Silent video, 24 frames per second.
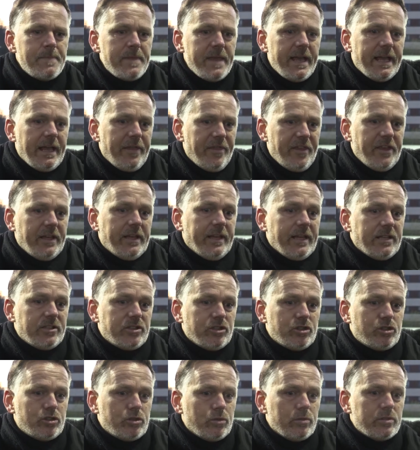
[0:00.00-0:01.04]
I think it
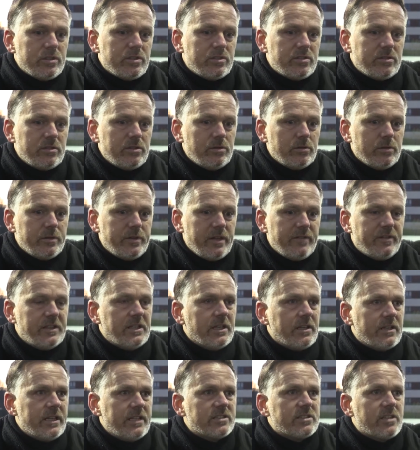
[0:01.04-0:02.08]
just shows, they've had a
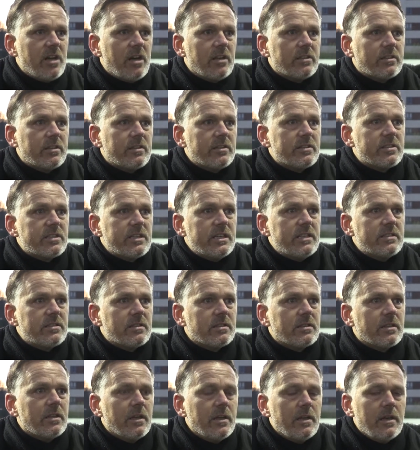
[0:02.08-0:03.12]
great start to the
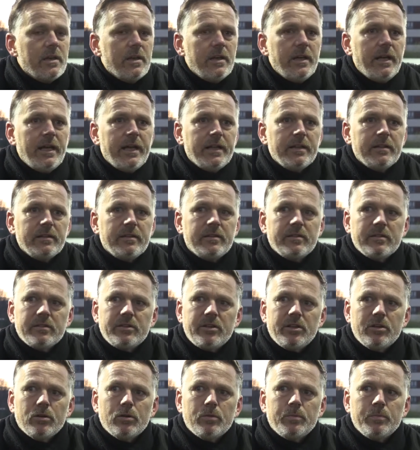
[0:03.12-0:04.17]
season, and
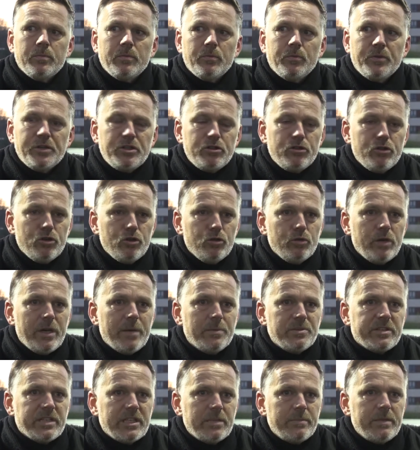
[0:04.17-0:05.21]
we knew it
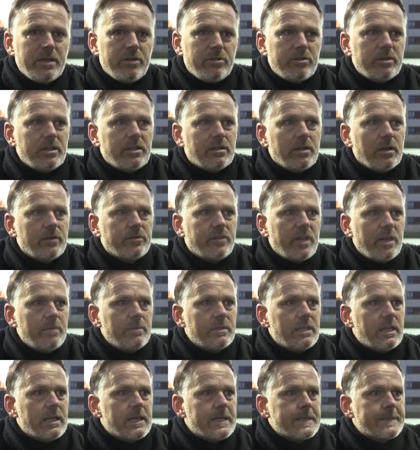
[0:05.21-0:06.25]
was going to be a really tough game
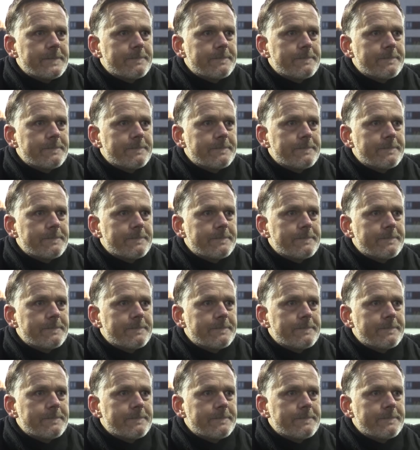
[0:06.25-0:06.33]
today.